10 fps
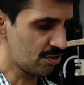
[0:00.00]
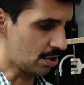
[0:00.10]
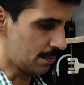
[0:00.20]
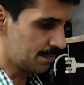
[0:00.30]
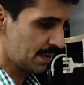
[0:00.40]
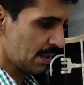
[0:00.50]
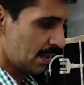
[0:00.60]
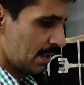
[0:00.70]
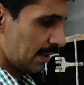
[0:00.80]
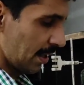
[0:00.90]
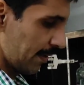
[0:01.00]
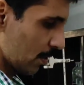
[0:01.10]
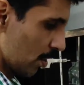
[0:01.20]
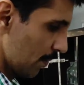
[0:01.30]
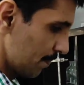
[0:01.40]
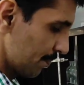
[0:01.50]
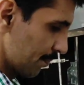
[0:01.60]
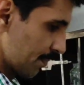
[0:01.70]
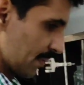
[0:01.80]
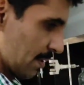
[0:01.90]
So, here we go.
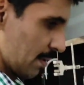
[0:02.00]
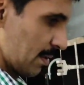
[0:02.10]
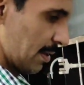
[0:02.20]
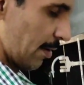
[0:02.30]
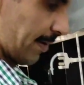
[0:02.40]
The